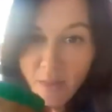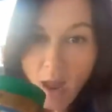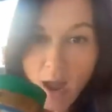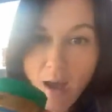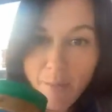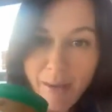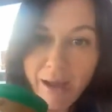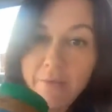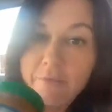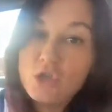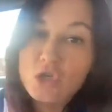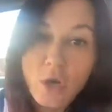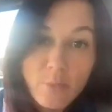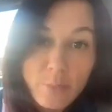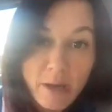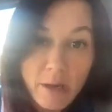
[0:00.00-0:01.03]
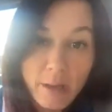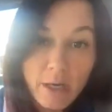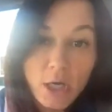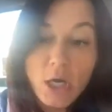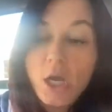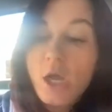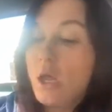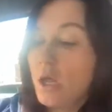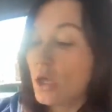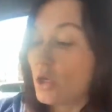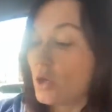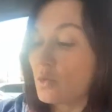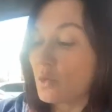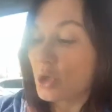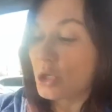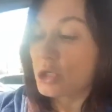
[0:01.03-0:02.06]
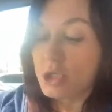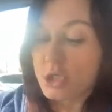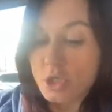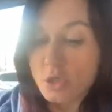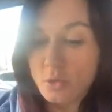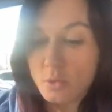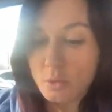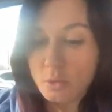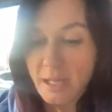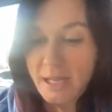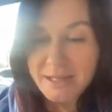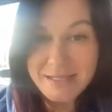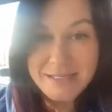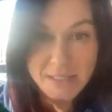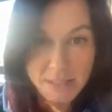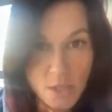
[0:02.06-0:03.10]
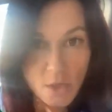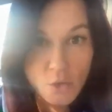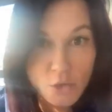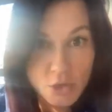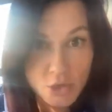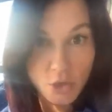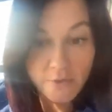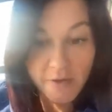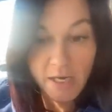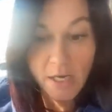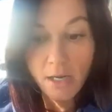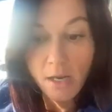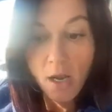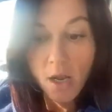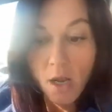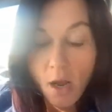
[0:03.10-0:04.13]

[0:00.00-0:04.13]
I have a jar of peanut butter. You could do like the single serving